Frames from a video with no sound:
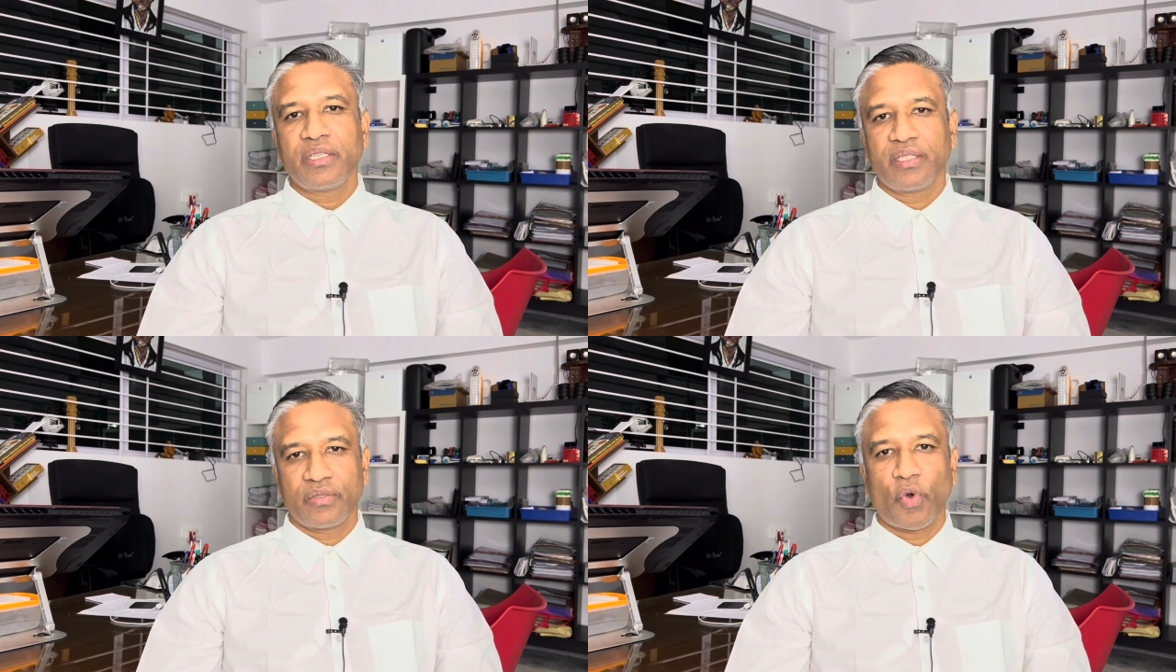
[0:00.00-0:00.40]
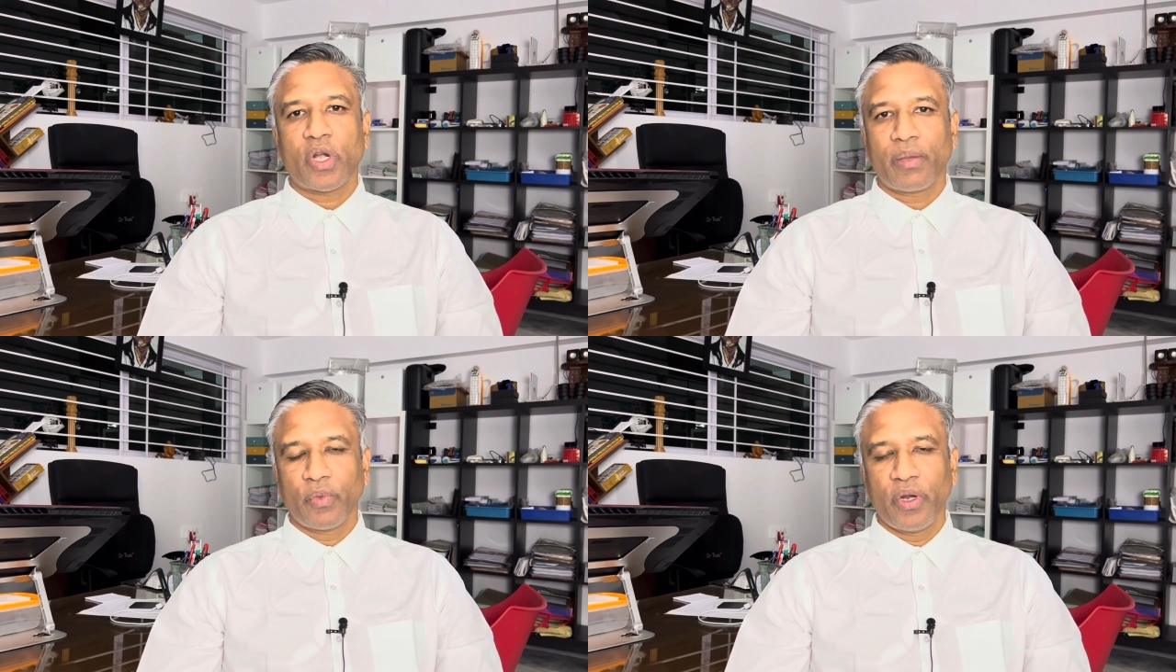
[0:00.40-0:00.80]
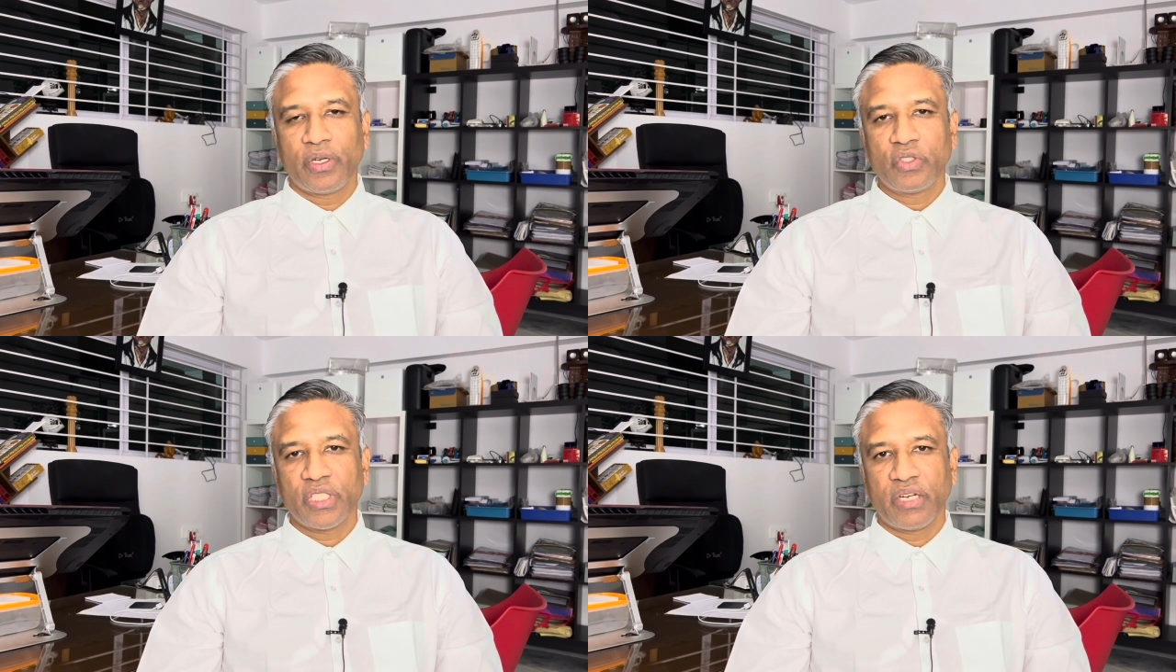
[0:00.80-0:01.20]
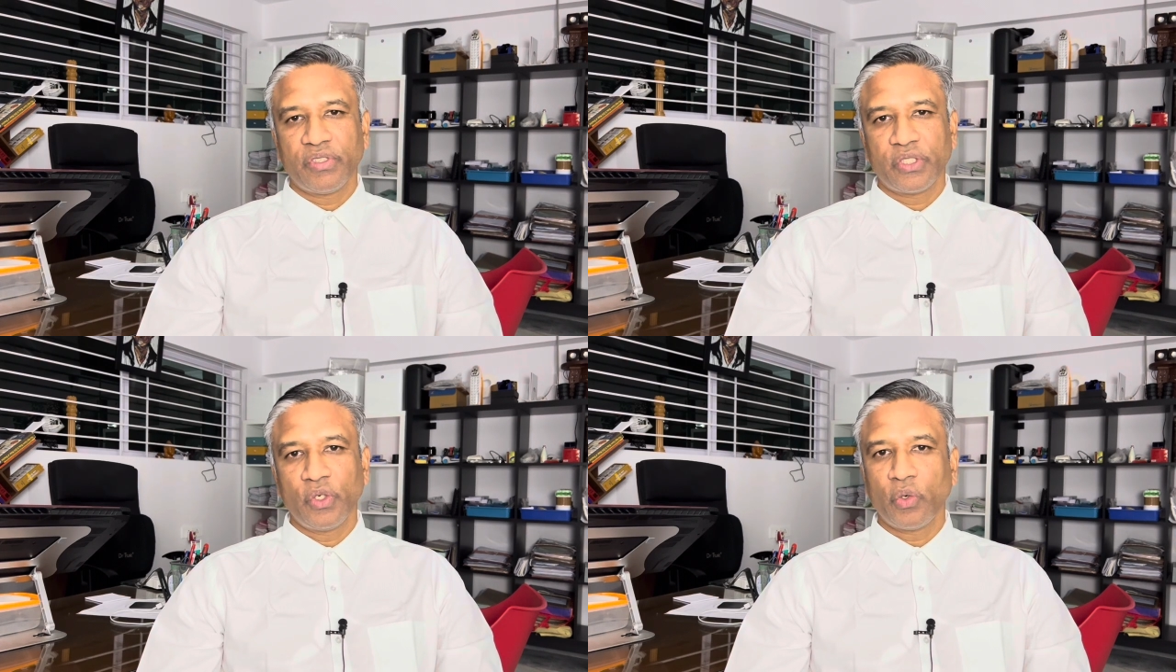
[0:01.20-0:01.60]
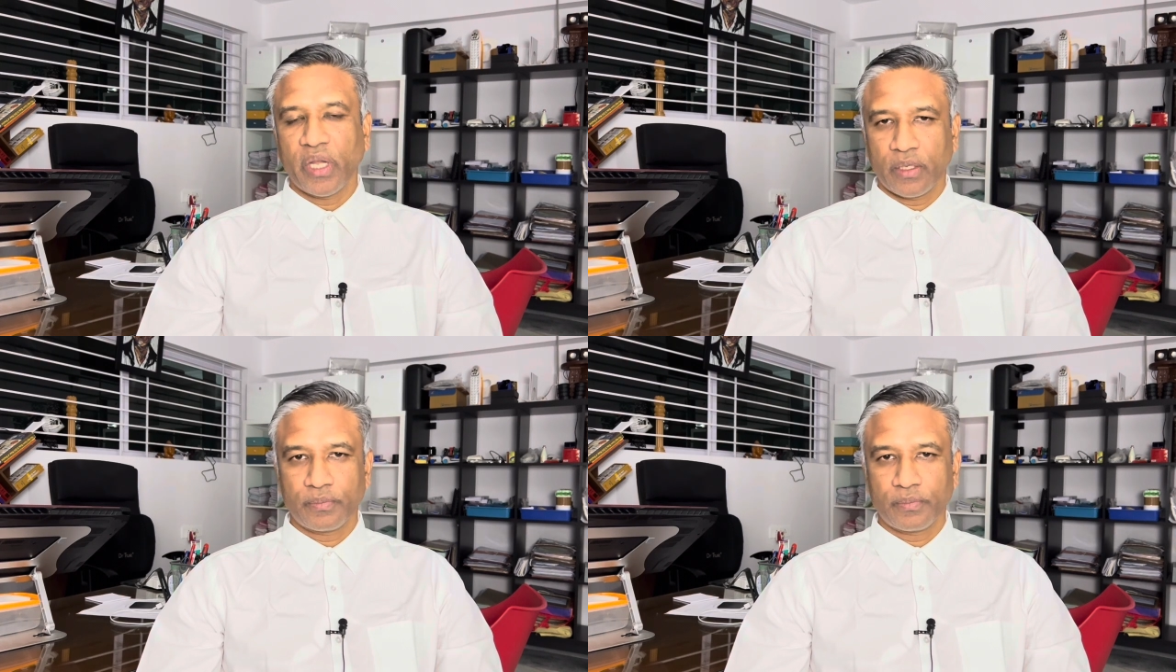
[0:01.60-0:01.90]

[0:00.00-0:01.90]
is what I am going to share with you today.